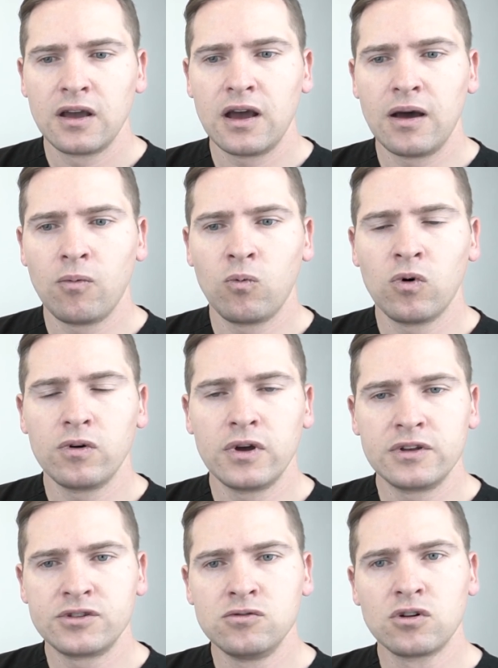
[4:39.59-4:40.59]

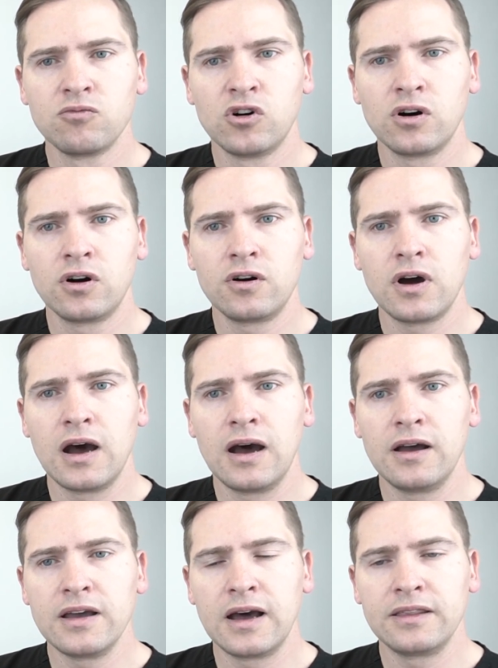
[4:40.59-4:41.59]
Look more
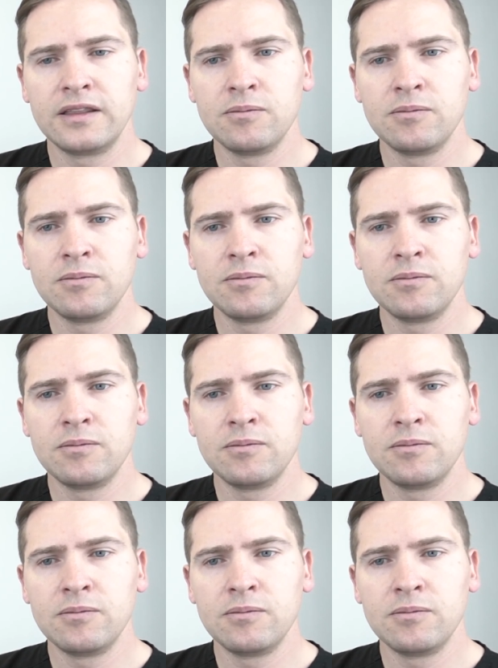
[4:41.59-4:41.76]
at